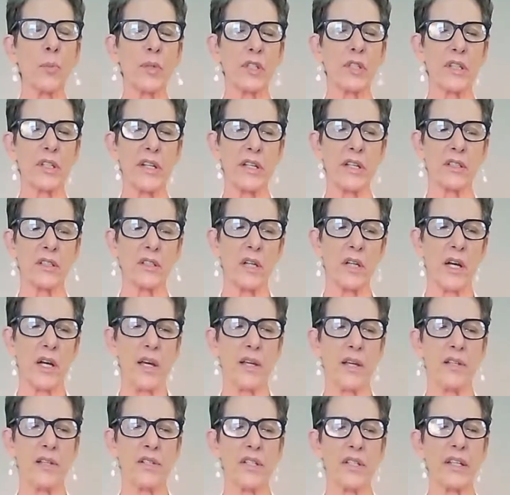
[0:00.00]
our inner
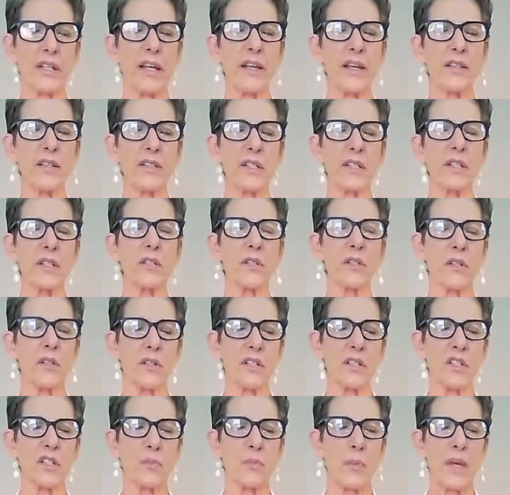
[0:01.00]
eyes to gaze into the
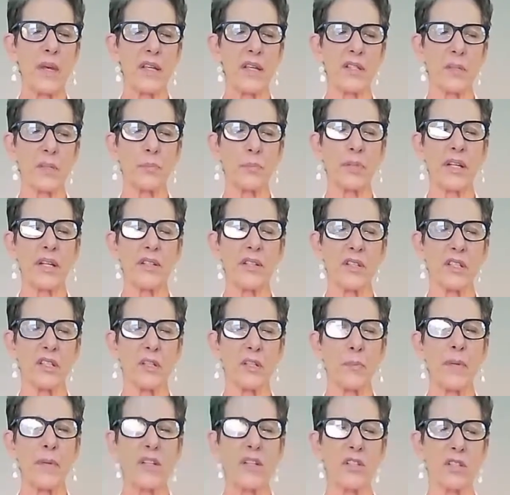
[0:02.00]
space and place and
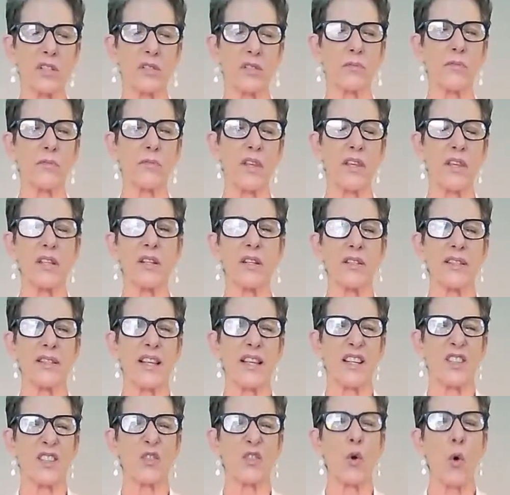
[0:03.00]
dimension within us that
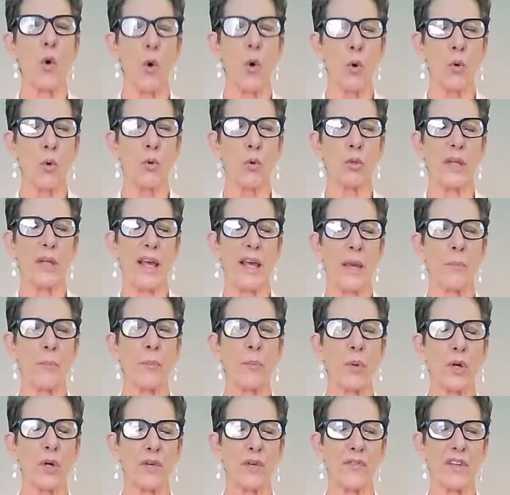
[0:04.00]
is whole and
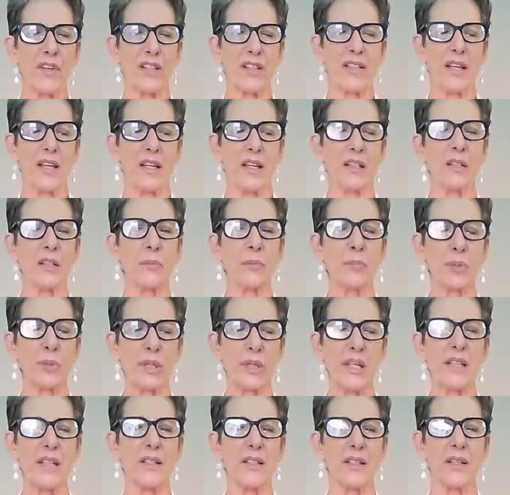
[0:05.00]
perfect and
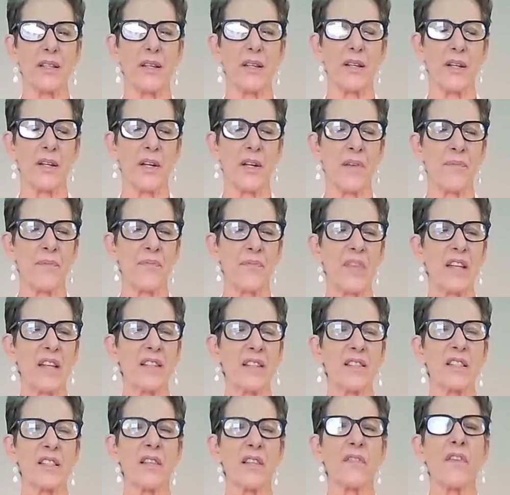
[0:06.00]
complete, that
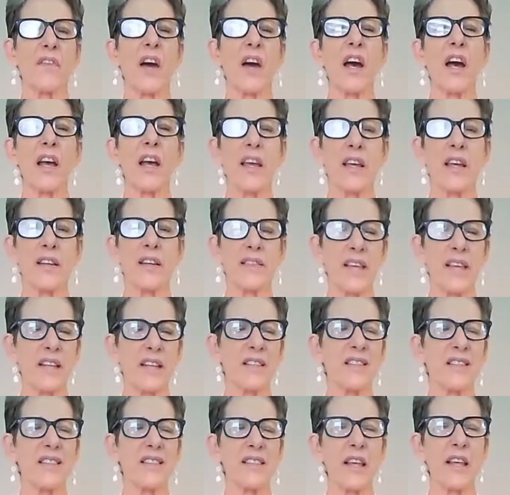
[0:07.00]
is divine, that
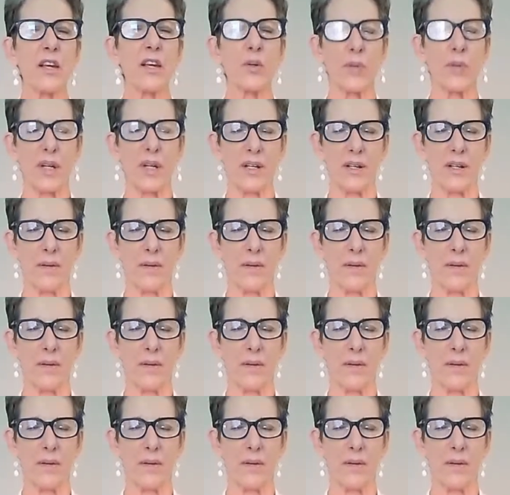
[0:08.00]
is sacred,